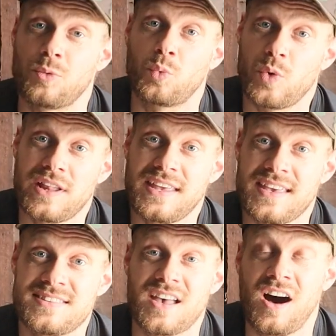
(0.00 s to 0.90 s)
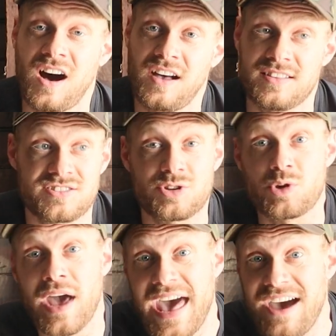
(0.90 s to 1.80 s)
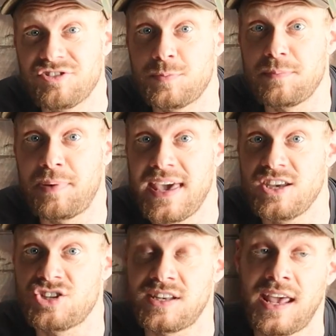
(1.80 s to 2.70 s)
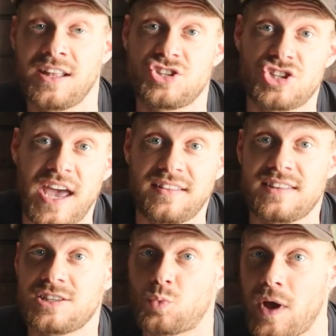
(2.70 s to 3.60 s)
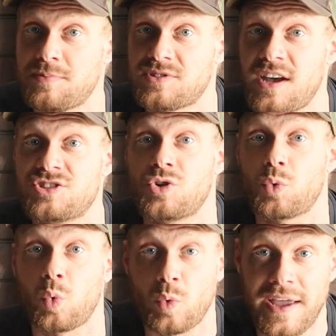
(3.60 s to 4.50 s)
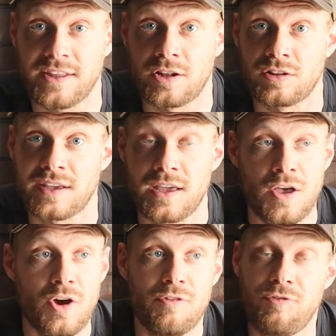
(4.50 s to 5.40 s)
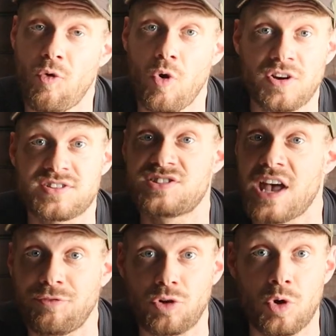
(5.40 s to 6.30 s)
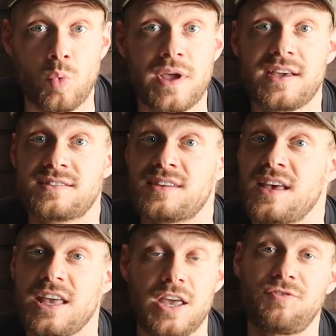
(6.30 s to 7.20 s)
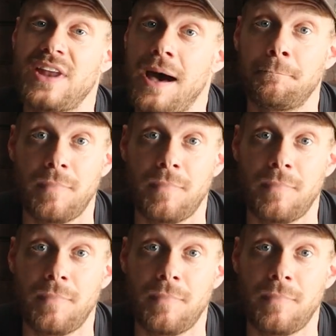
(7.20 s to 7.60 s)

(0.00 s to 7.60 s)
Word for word: It really is a hunt, so you have to be patient and check these websites regularly for several weeks, if not